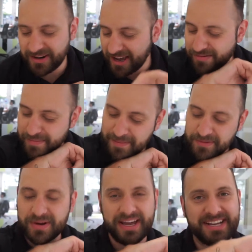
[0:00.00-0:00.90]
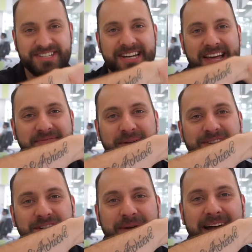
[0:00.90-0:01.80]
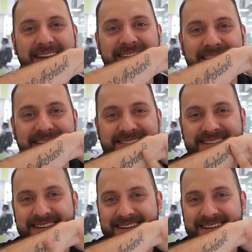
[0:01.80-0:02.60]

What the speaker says: And I remember when I actually left my job, I had this